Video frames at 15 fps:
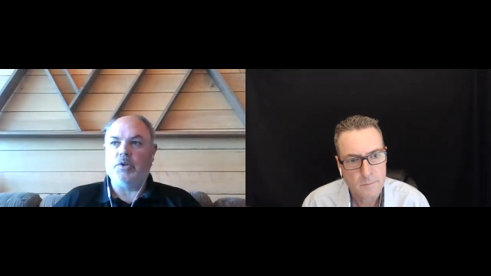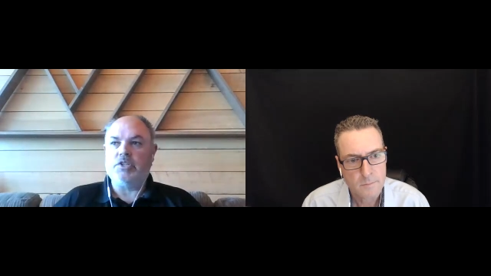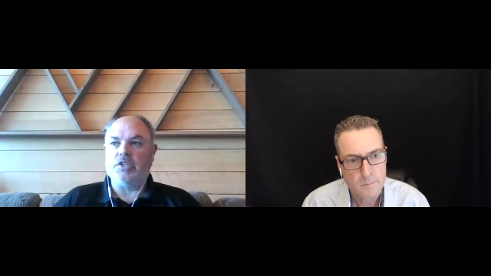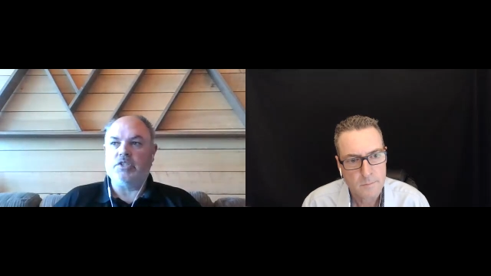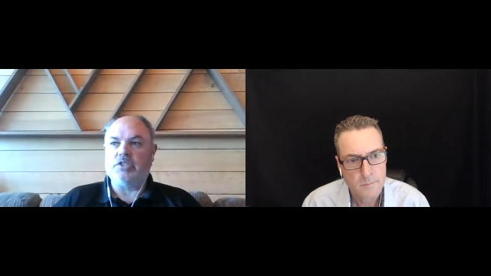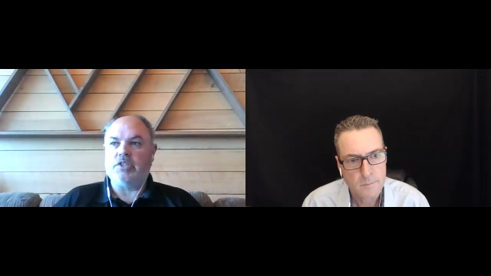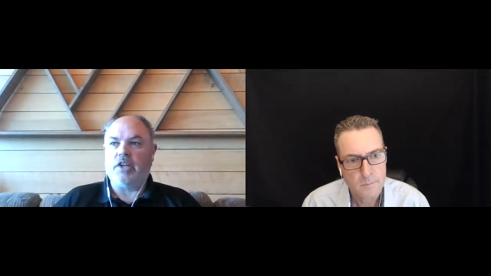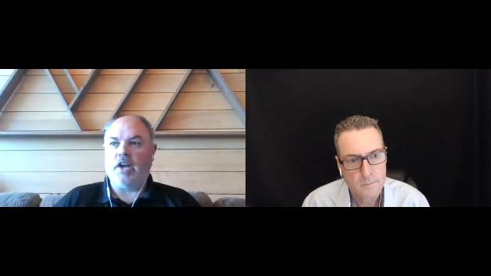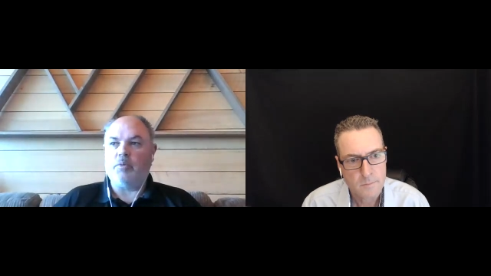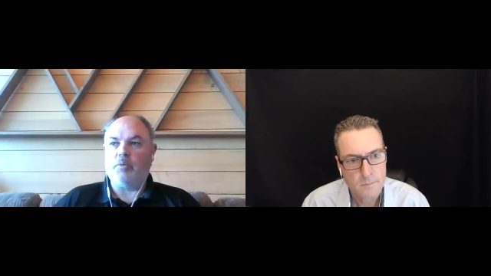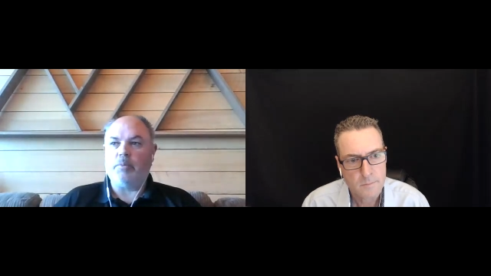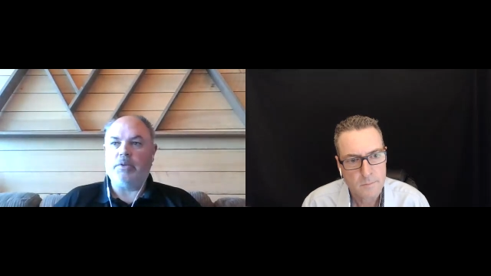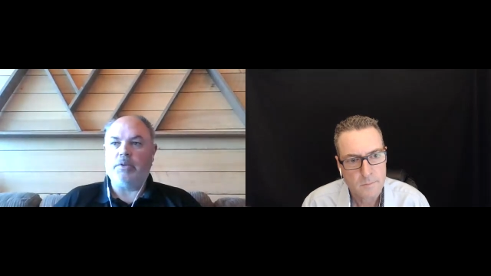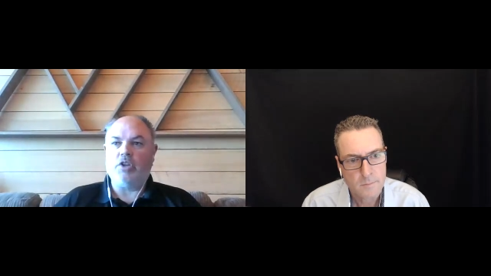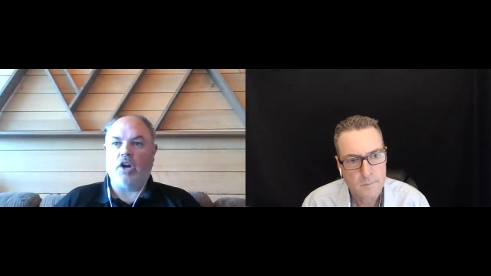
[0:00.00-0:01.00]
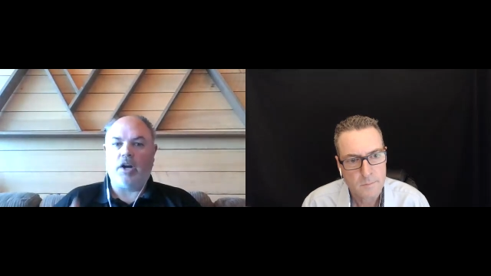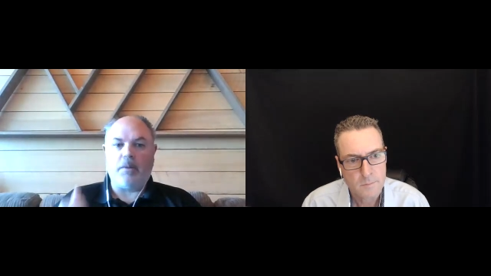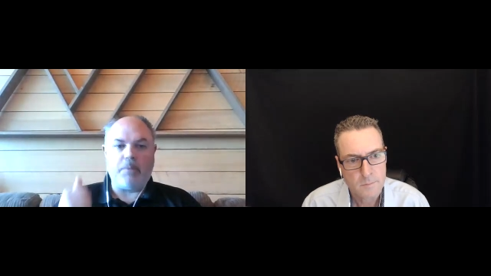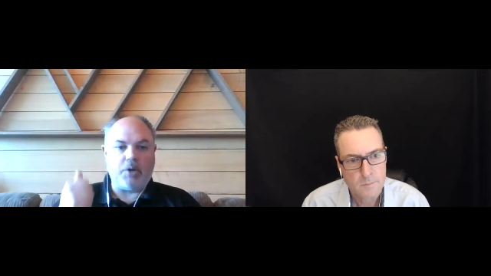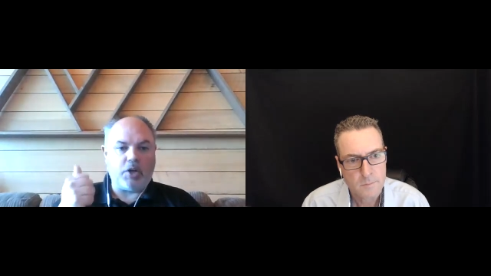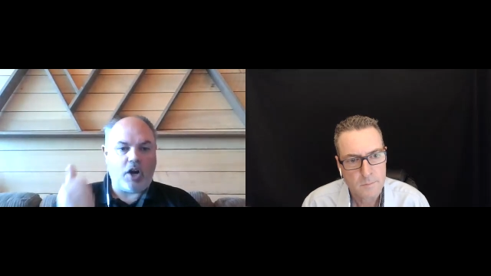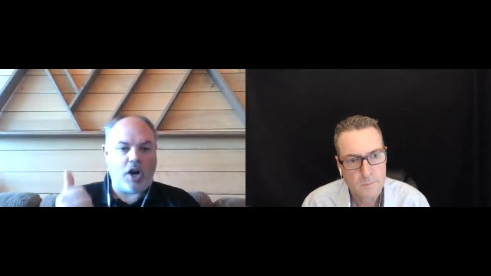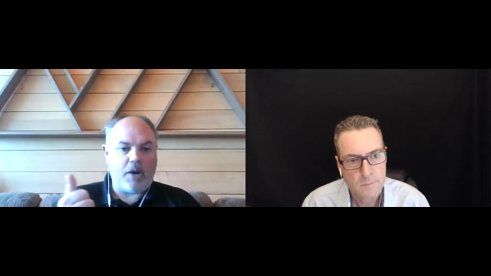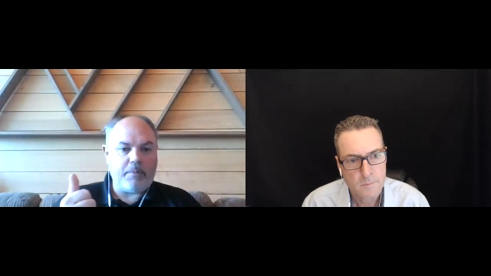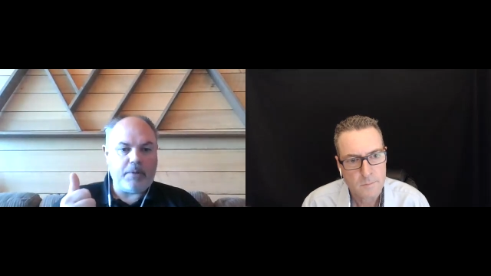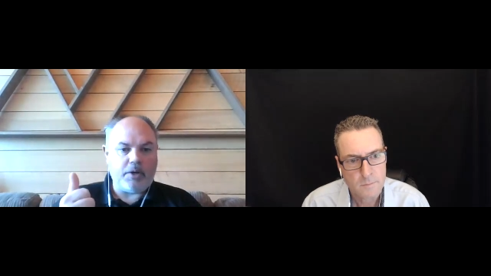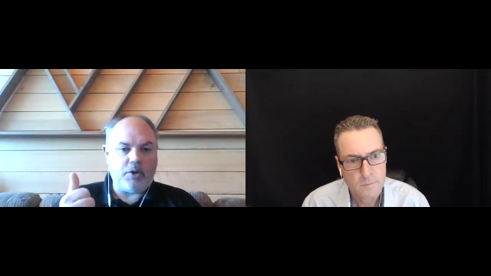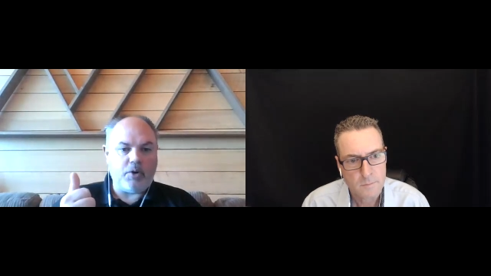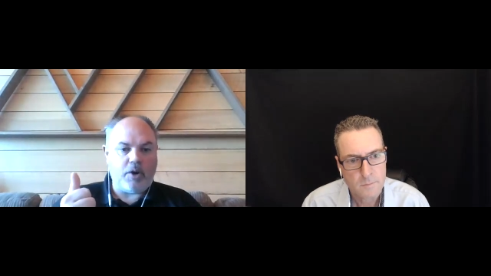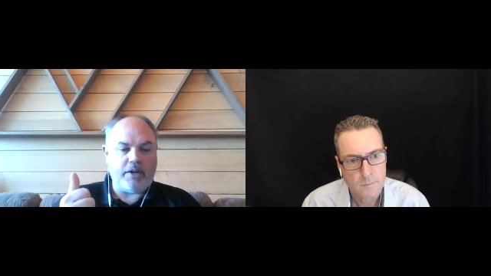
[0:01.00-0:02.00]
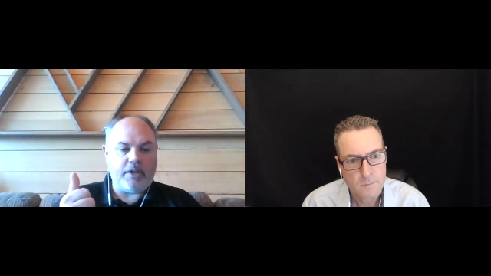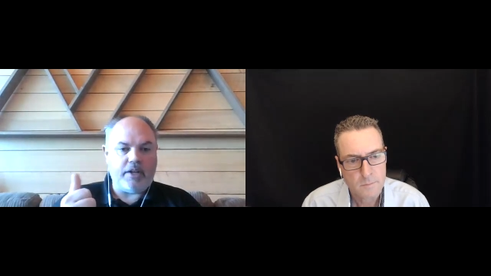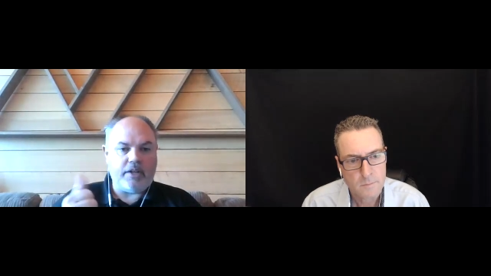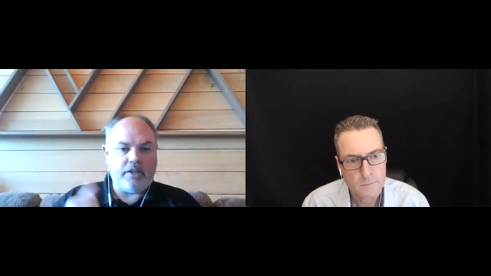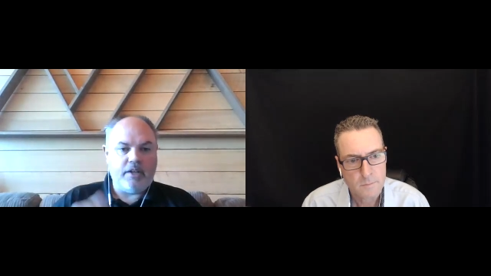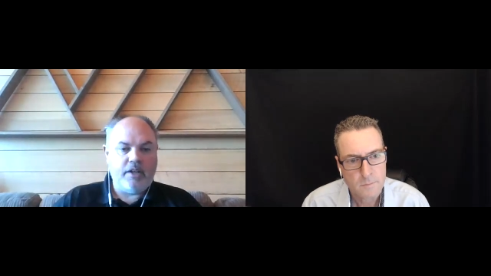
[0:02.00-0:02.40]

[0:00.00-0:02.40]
Speaker 1: is that when we talk about a carbon credit,